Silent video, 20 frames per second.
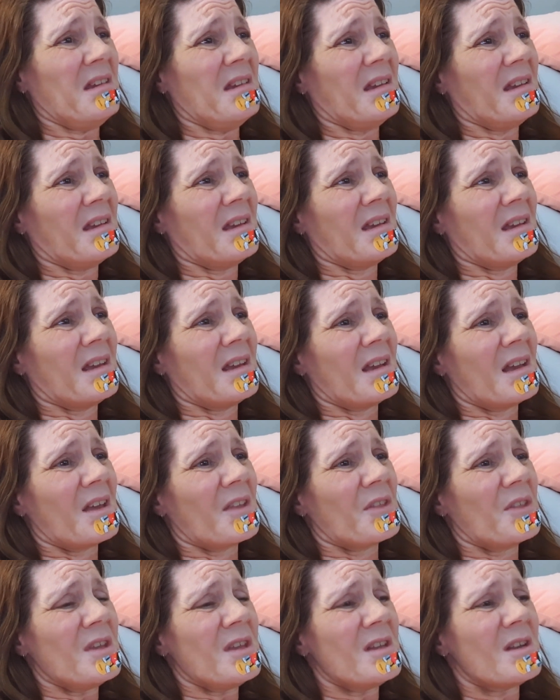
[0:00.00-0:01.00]

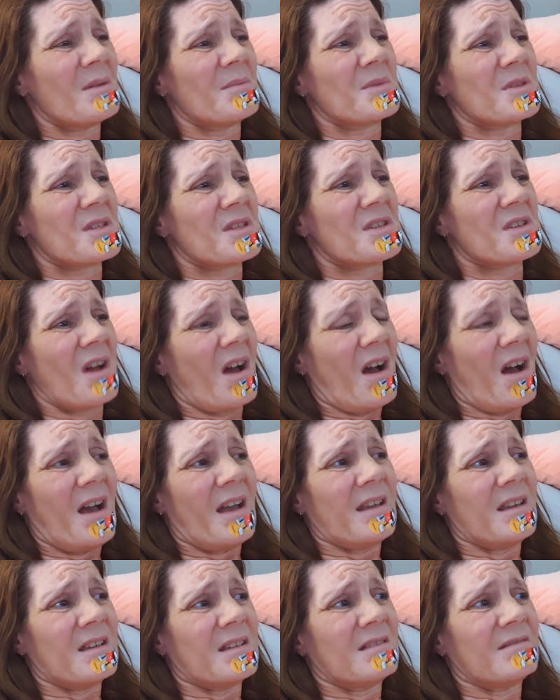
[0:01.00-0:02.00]
I think I'm just
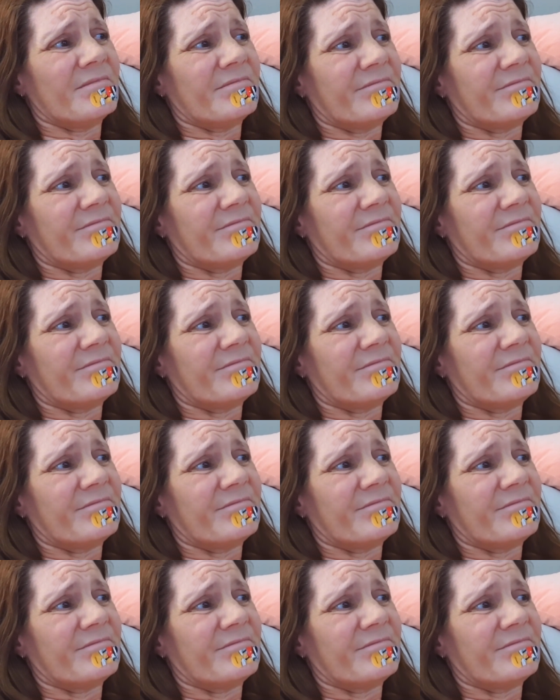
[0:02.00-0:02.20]
tired.